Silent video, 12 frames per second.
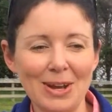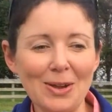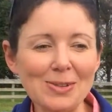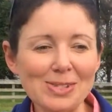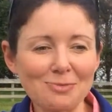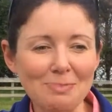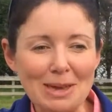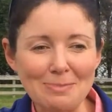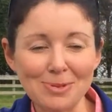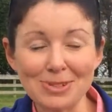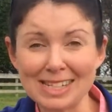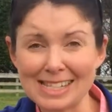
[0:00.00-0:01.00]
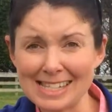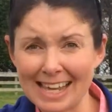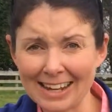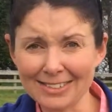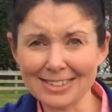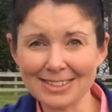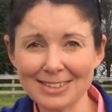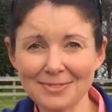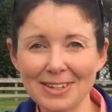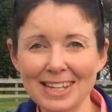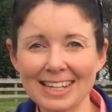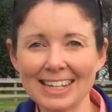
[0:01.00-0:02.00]
lots of people discount the
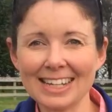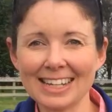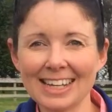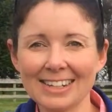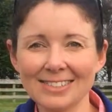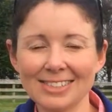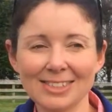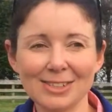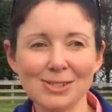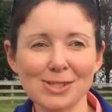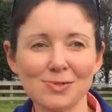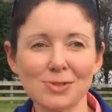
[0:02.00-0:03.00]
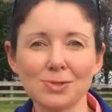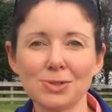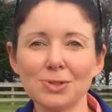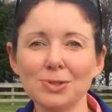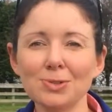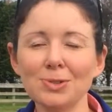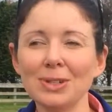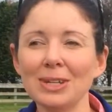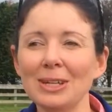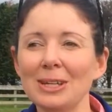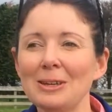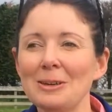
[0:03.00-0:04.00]
fecal egg count as a useful tool,
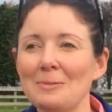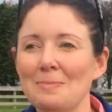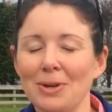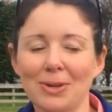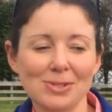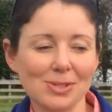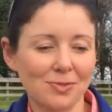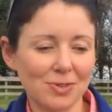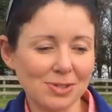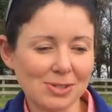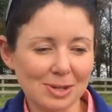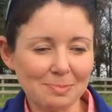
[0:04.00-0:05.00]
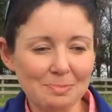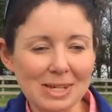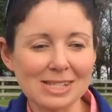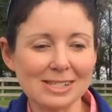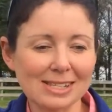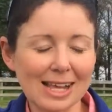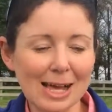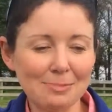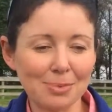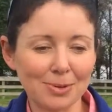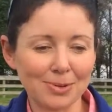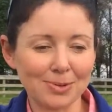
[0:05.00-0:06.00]
because if you submit a
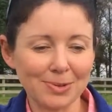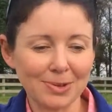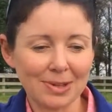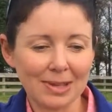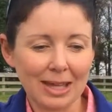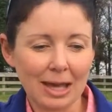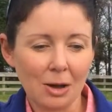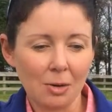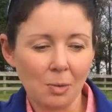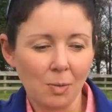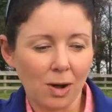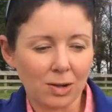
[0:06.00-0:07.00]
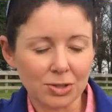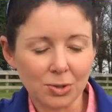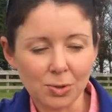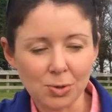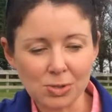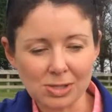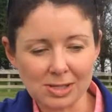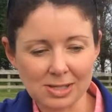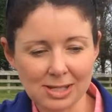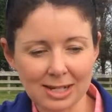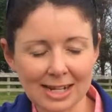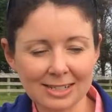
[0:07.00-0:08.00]
sample while your horse is
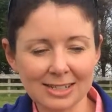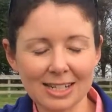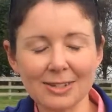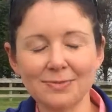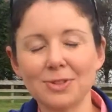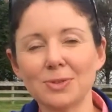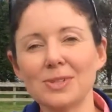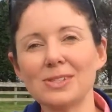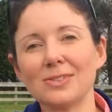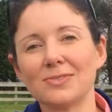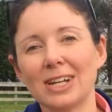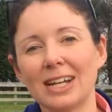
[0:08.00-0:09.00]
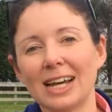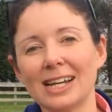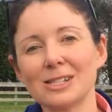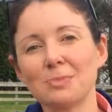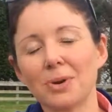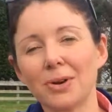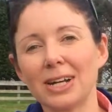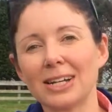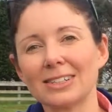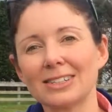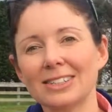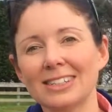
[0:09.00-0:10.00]
still under the influence of the last
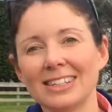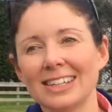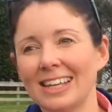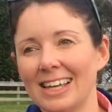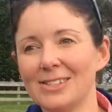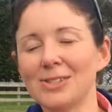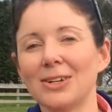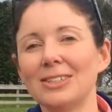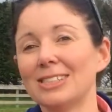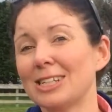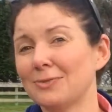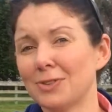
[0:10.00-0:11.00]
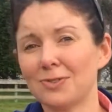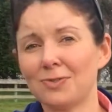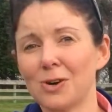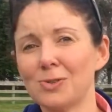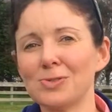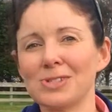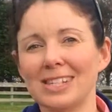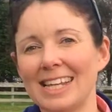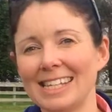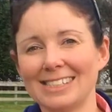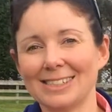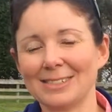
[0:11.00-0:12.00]
product, it's going to give a false
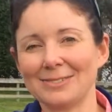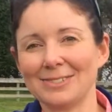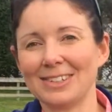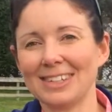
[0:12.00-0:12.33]
negative